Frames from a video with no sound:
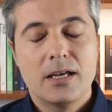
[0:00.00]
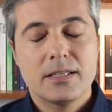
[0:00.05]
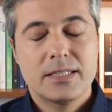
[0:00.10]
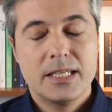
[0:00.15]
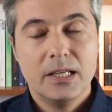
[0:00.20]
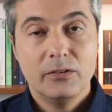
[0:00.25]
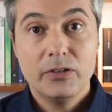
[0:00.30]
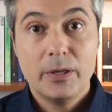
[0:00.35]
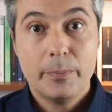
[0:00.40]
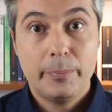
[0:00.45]

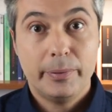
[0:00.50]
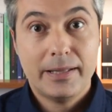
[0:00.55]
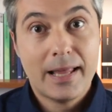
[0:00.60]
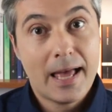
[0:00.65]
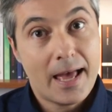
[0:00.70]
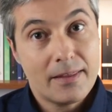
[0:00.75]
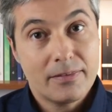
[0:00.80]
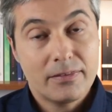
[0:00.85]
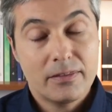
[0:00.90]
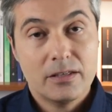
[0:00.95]
Sylvia
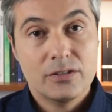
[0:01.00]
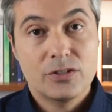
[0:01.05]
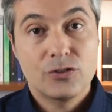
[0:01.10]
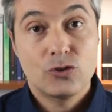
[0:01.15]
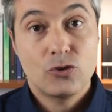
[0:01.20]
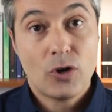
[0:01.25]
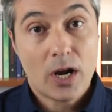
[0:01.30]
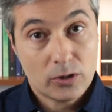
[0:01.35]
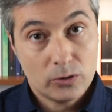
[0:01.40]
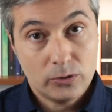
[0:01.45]
Plath
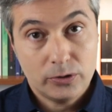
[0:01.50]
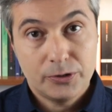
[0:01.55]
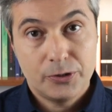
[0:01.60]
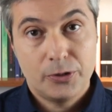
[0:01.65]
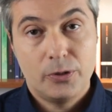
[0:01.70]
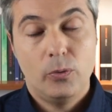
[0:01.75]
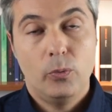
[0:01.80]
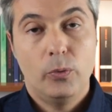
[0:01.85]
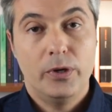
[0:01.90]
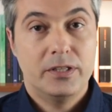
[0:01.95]

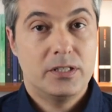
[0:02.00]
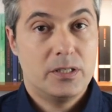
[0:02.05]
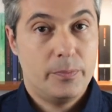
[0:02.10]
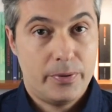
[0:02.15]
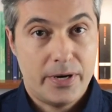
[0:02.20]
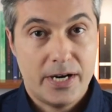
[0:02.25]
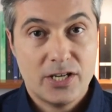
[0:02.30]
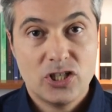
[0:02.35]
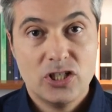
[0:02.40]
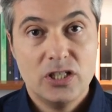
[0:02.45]
struggled with
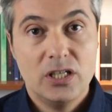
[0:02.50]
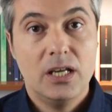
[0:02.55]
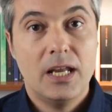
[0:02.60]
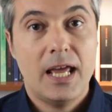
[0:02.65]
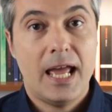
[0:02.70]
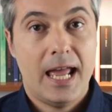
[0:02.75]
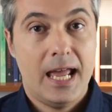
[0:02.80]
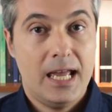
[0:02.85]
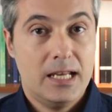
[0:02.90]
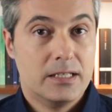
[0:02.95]

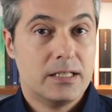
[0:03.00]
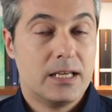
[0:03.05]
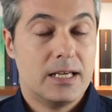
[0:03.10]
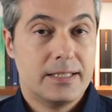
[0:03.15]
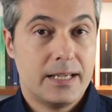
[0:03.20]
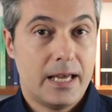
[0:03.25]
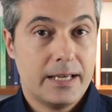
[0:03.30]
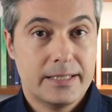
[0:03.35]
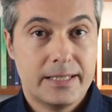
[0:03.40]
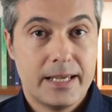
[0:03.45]
depression and,
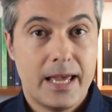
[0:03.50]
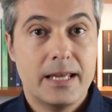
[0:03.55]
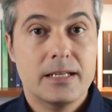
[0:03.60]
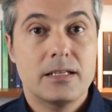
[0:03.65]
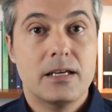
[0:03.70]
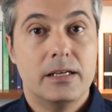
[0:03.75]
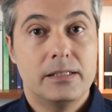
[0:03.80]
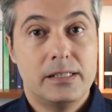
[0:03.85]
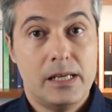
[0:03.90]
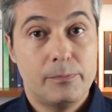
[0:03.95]
as I
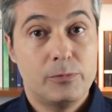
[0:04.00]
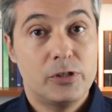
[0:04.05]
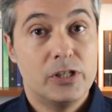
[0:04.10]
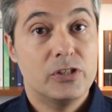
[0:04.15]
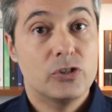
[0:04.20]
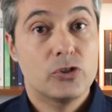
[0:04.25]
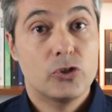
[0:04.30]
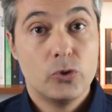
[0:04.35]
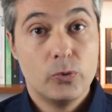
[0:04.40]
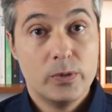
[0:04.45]
said,
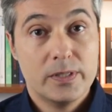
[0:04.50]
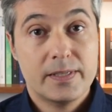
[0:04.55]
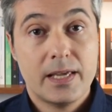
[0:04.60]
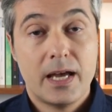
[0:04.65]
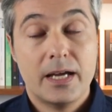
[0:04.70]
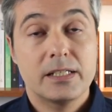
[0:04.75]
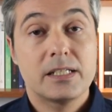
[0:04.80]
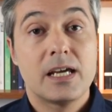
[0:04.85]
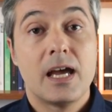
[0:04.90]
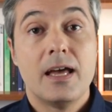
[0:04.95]
attempted
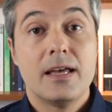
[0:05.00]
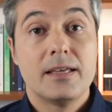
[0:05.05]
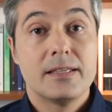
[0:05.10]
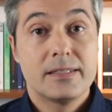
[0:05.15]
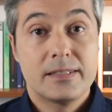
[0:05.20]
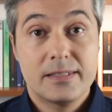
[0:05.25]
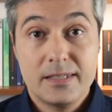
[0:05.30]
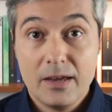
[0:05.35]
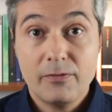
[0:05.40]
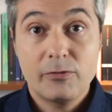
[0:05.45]
suicide
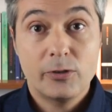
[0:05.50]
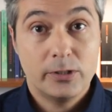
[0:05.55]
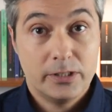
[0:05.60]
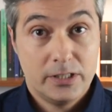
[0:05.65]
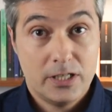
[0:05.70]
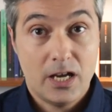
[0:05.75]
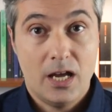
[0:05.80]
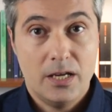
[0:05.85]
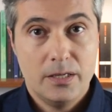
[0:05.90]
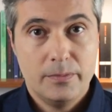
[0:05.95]
several
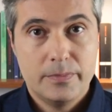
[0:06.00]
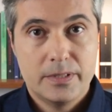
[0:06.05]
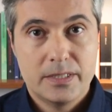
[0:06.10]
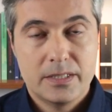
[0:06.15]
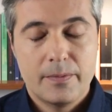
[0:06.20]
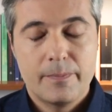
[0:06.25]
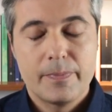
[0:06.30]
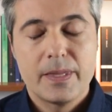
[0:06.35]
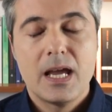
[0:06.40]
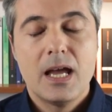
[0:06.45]

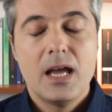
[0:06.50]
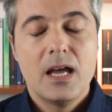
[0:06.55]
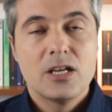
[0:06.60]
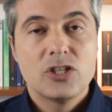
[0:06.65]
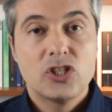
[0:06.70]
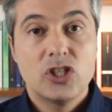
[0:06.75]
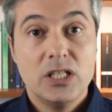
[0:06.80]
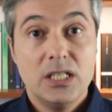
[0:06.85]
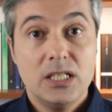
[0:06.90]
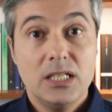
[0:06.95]
times.
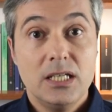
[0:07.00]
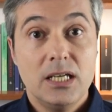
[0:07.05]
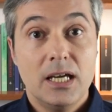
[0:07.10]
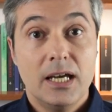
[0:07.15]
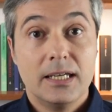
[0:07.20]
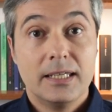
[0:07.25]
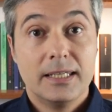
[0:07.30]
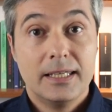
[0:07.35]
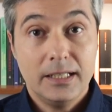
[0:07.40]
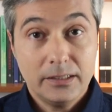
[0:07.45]

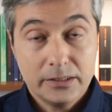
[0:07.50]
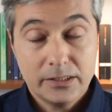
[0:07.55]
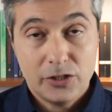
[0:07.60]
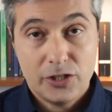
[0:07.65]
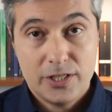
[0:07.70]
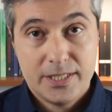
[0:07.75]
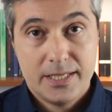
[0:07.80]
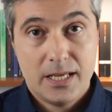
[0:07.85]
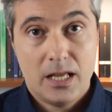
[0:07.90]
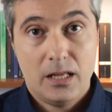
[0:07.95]
She killed
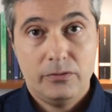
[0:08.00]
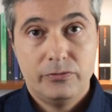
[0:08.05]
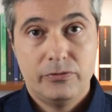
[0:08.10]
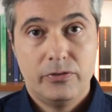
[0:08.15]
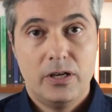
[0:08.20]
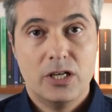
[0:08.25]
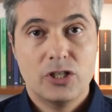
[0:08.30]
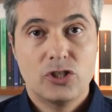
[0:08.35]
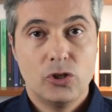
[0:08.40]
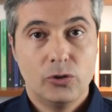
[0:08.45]

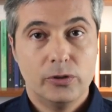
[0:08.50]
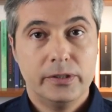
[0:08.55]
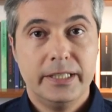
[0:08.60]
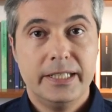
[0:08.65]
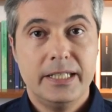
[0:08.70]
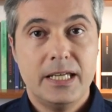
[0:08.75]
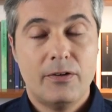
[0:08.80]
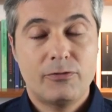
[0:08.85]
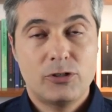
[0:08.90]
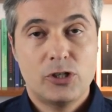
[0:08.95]
herself
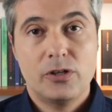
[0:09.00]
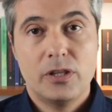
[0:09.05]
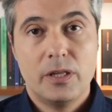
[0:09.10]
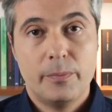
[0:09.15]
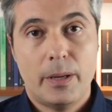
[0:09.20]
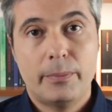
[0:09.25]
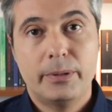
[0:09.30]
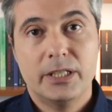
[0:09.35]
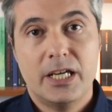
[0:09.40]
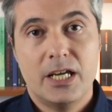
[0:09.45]
shortly after
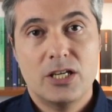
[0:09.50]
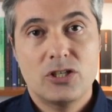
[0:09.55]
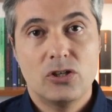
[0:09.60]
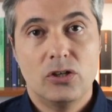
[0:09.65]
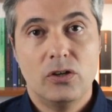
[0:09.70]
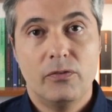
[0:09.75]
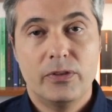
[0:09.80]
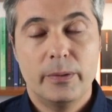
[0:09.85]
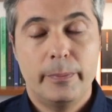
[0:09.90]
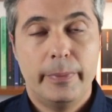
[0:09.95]
the
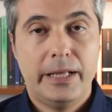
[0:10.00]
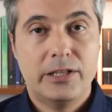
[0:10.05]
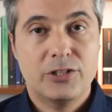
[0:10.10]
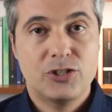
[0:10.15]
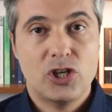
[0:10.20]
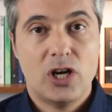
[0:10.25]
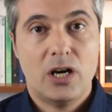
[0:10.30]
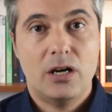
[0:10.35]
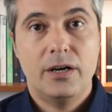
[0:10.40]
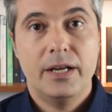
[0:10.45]
publication of The Bell
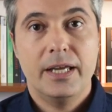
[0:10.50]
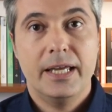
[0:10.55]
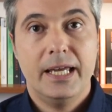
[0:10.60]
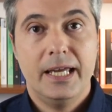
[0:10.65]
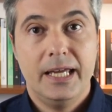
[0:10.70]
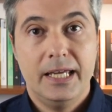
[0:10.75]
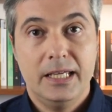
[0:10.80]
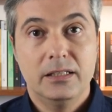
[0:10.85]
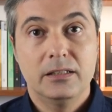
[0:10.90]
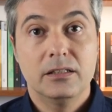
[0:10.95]
Jar
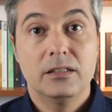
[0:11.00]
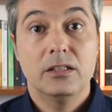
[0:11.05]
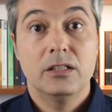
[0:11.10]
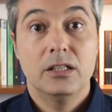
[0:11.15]
in